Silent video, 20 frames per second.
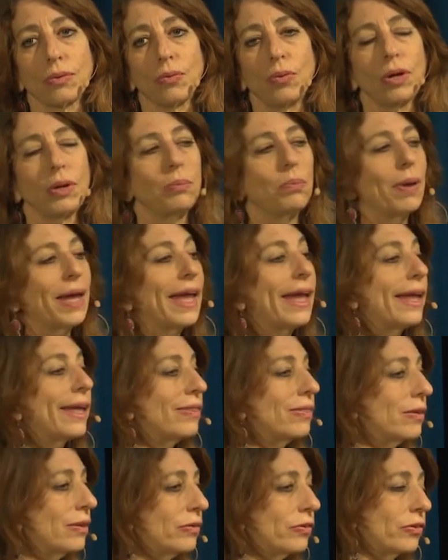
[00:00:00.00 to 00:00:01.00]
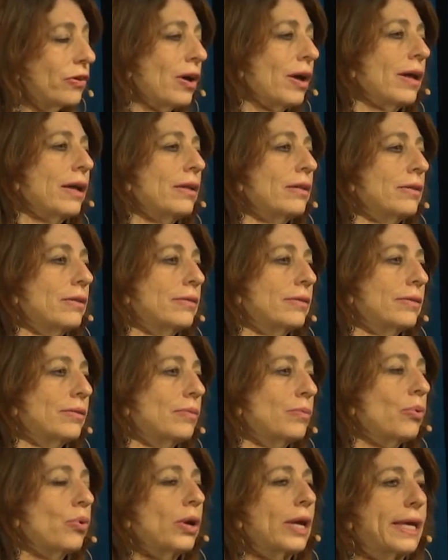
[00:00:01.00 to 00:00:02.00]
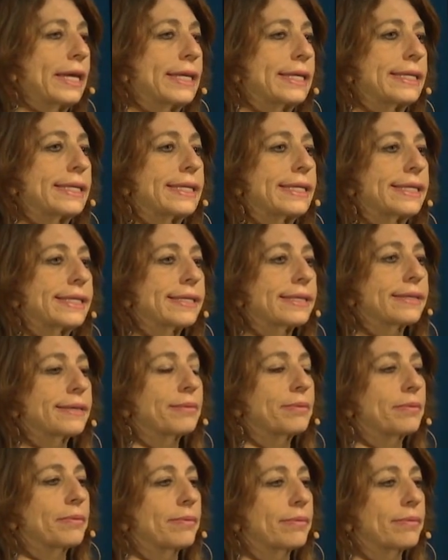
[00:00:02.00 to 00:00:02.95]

what pain the child brings.